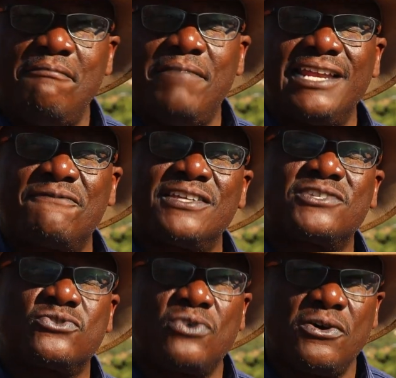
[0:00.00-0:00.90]
But if the
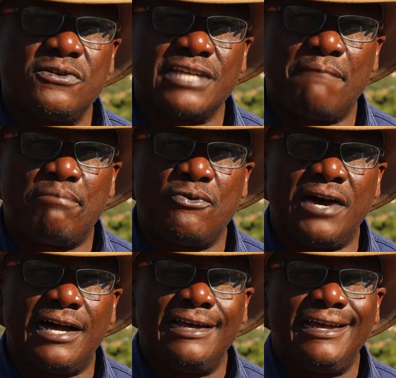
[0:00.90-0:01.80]
soils are
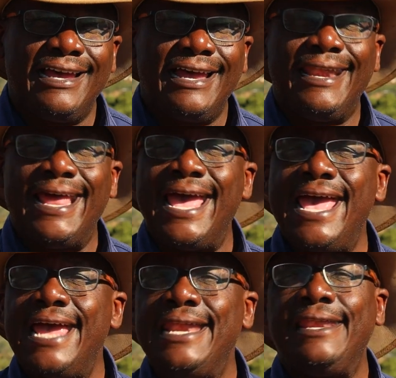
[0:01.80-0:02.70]
poor,
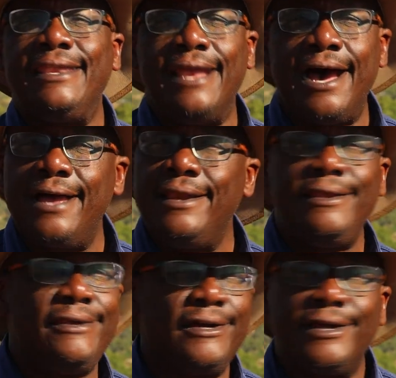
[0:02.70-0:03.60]
there ain't
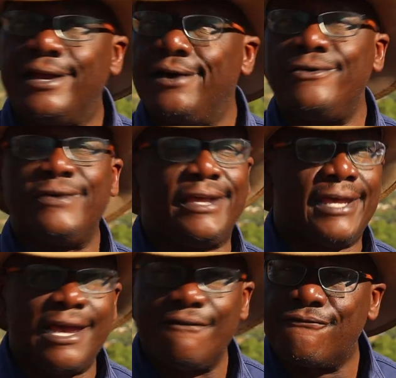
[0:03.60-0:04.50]
nothing you're gonna
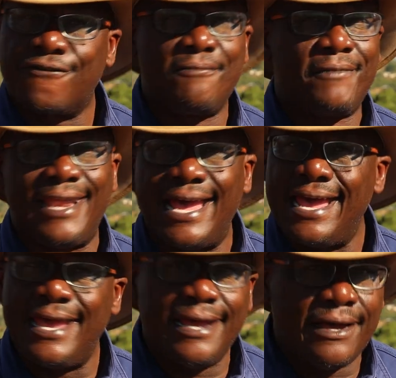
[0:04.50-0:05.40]
get from
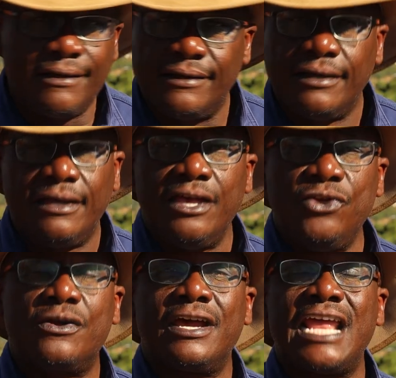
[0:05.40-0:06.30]
there.
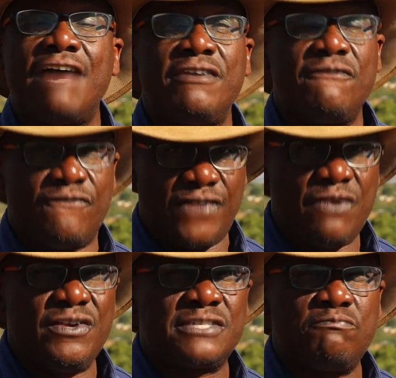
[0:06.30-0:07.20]
You can have a
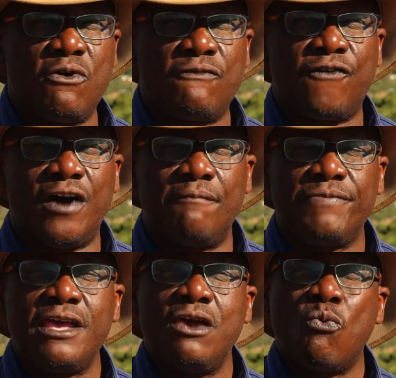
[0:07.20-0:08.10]
very small farm
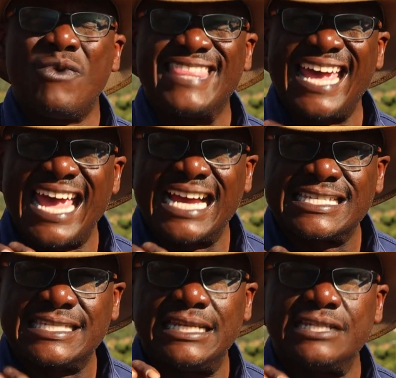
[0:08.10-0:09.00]
with
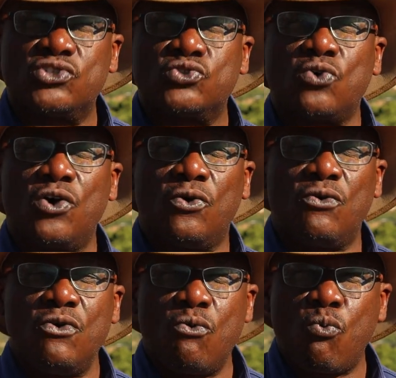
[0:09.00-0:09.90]
excellent soil,
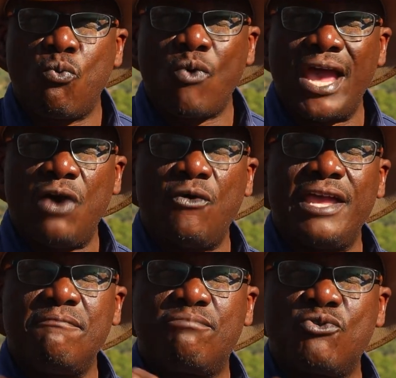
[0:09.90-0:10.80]
well
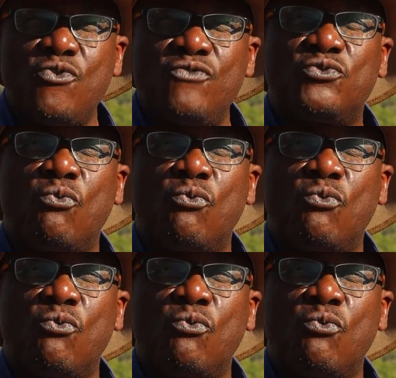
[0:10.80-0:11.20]
improved,